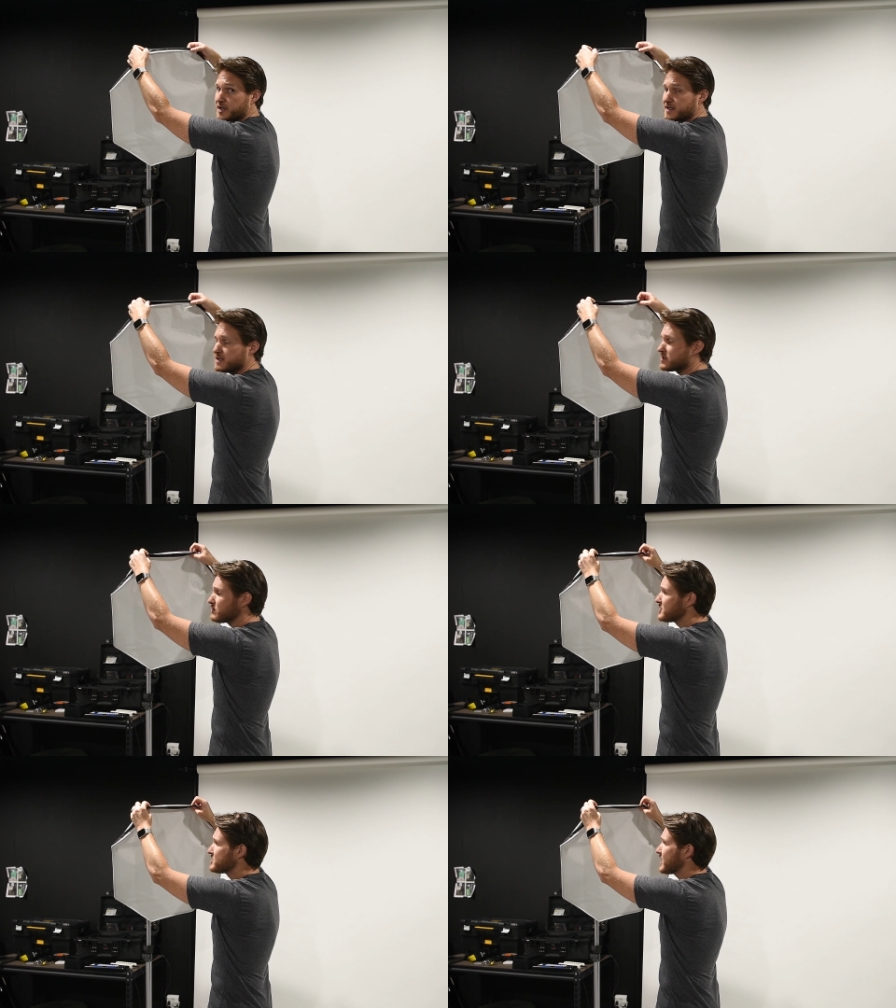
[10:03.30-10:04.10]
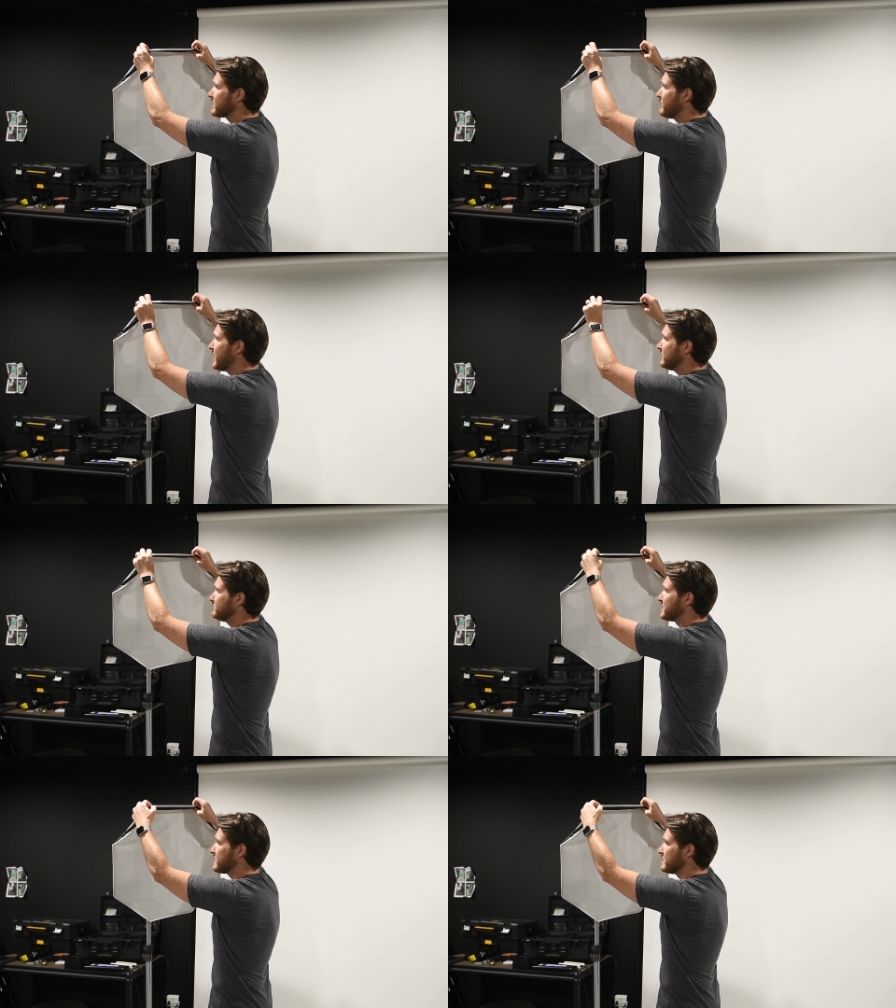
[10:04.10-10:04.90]
one of these, you should check them
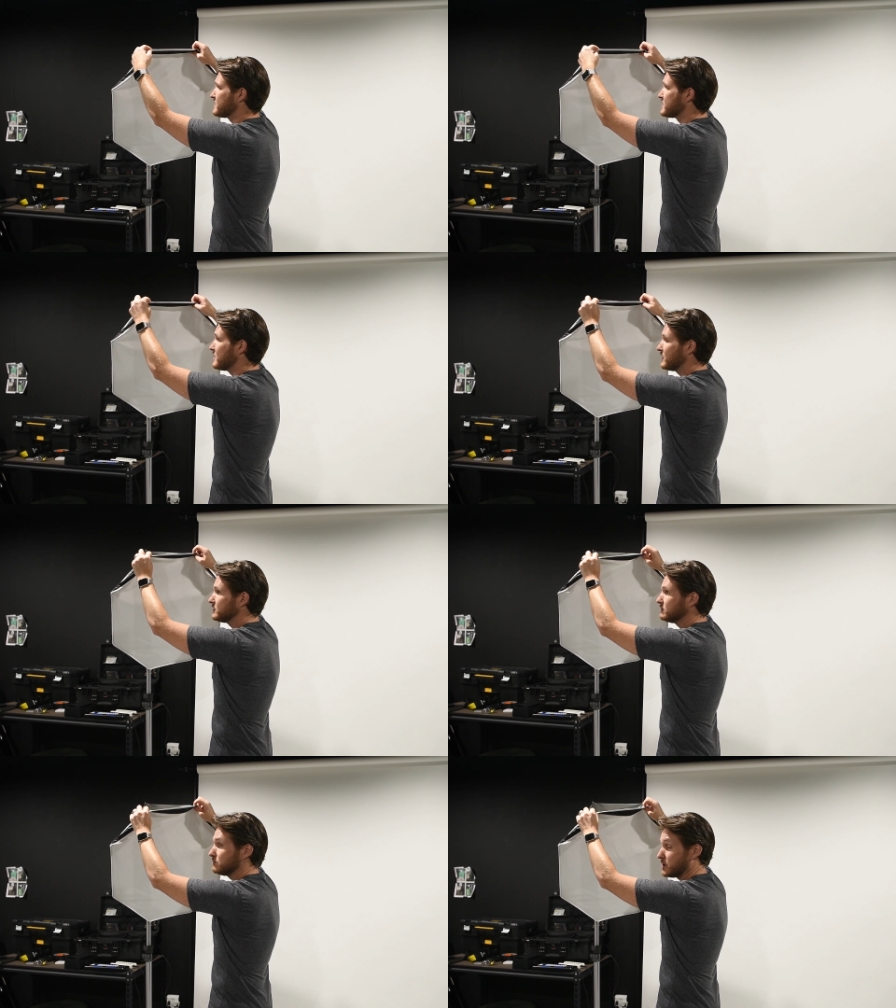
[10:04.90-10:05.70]
out because they're,